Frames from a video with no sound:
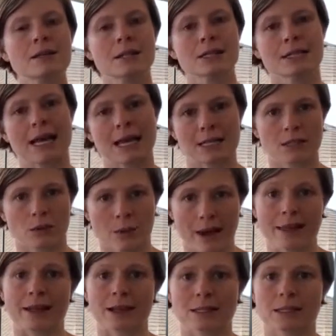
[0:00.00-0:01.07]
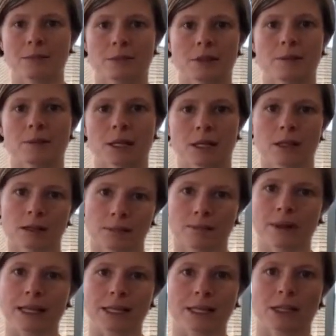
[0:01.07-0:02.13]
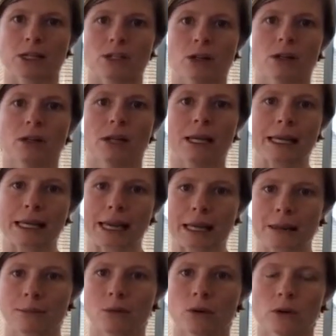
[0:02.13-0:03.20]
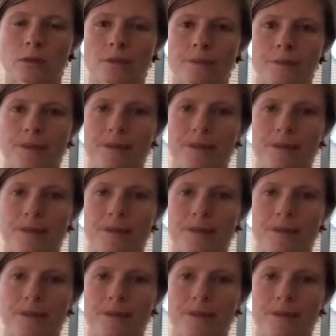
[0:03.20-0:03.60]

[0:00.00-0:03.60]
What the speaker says: that takes away that symptom, that means that you don't leak anymore.